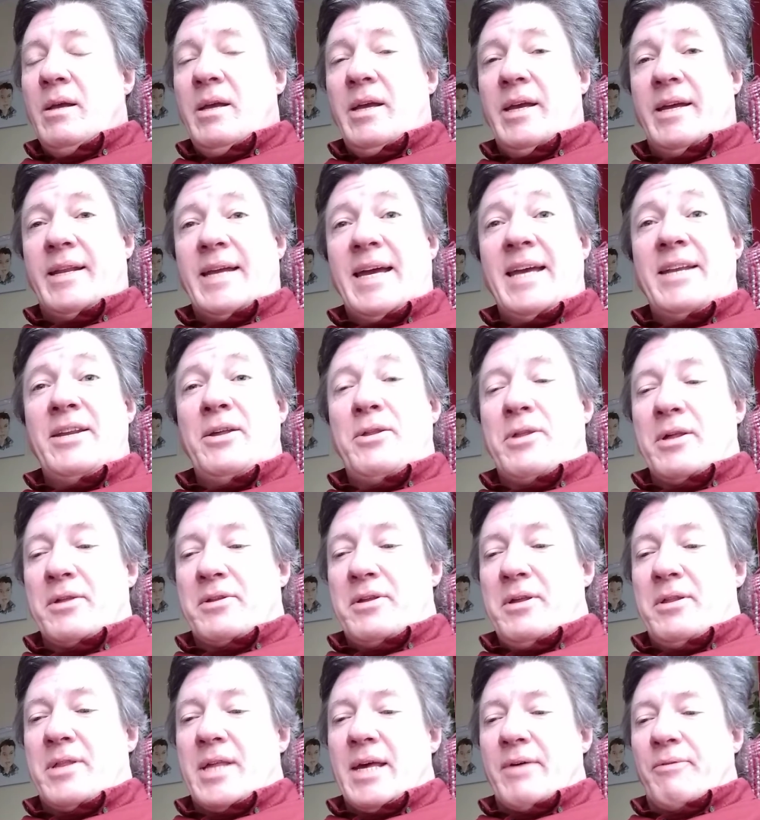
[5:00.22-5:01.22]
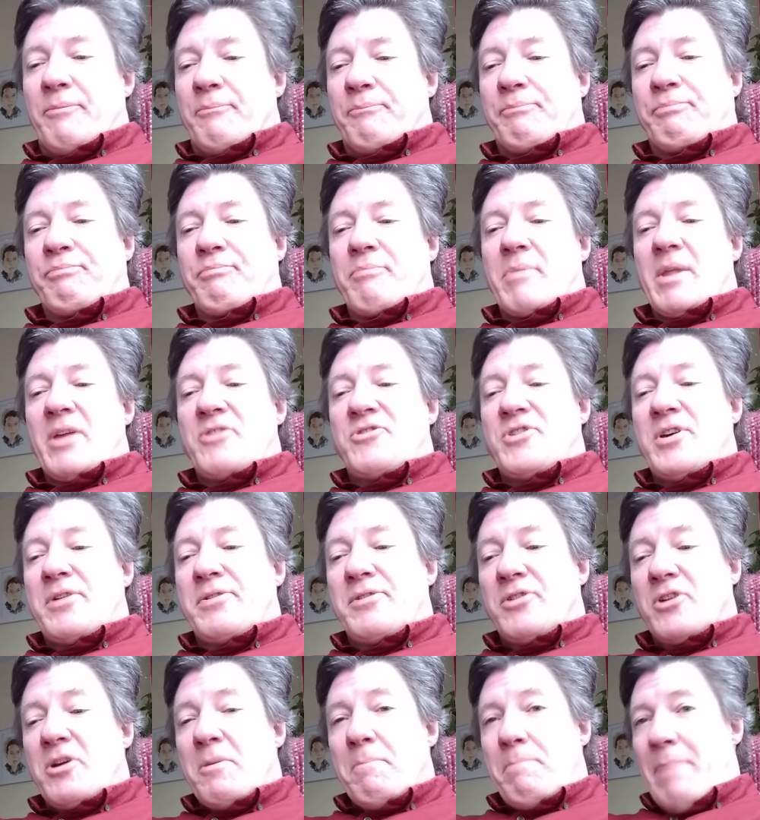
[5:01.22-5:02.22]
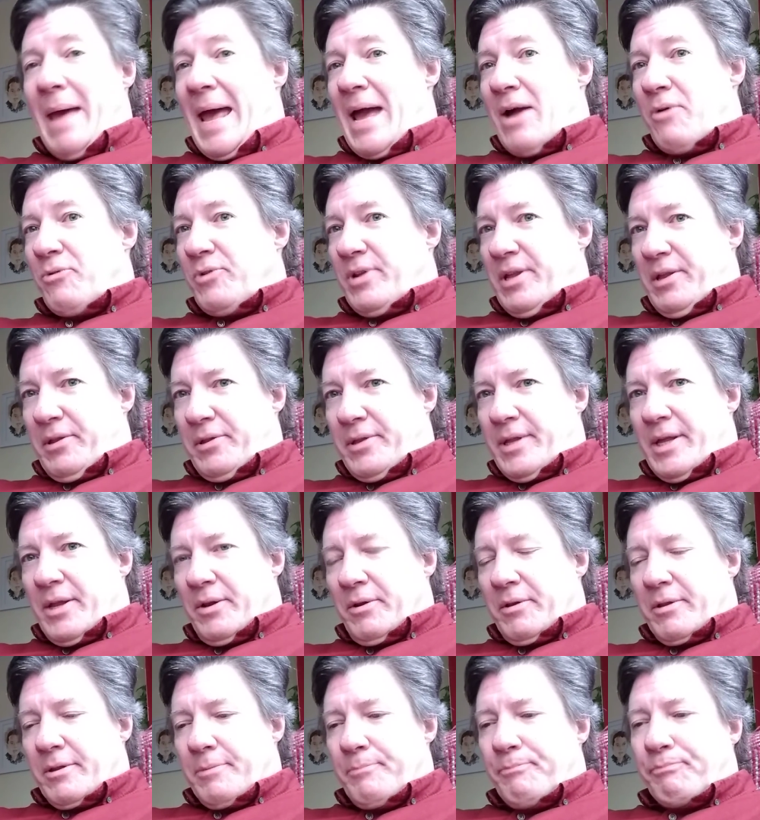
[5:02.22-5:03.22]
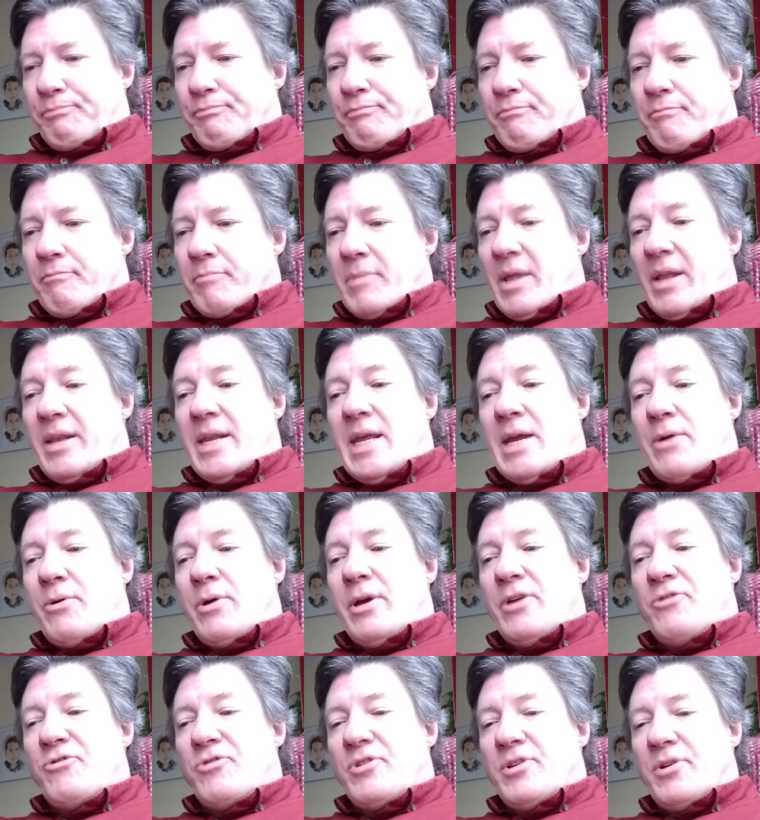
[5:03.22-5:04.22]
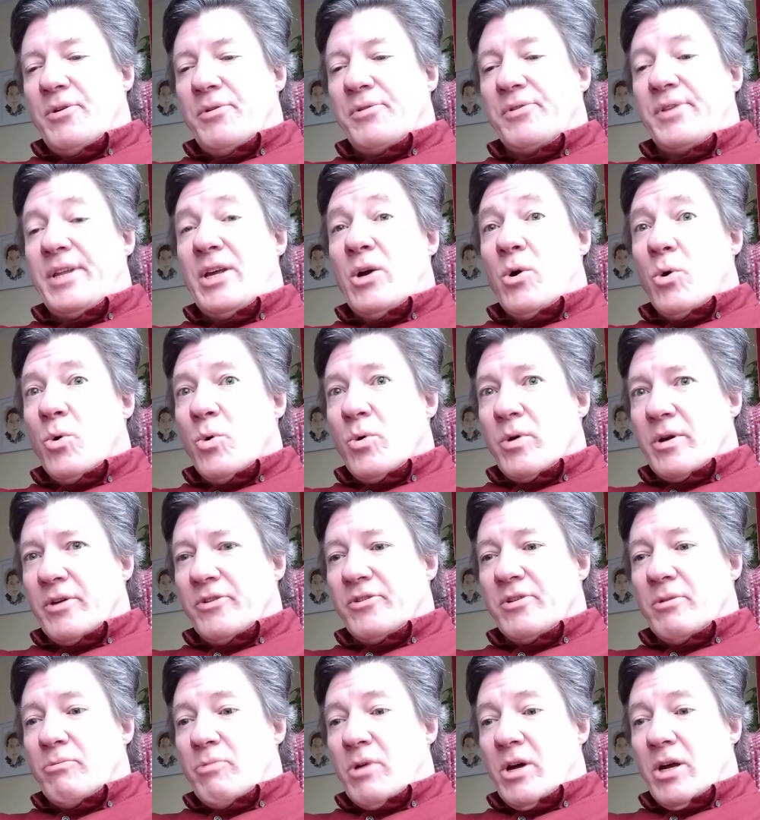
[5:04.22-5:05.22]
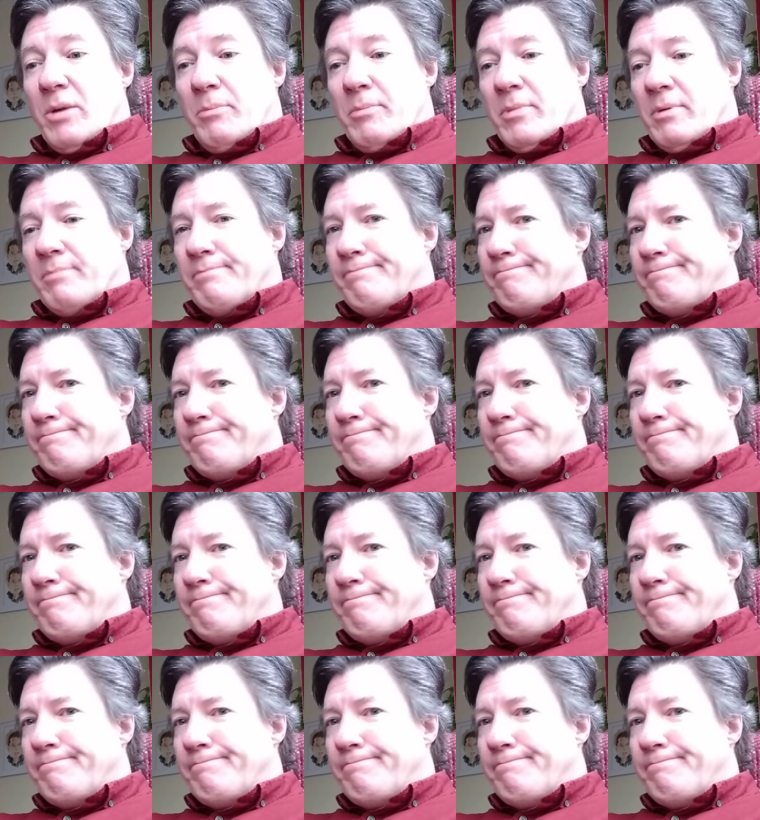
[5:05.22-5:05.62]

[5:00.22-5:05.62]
In AD 67, just to compound his sins, Nero introduced the organ to Rome.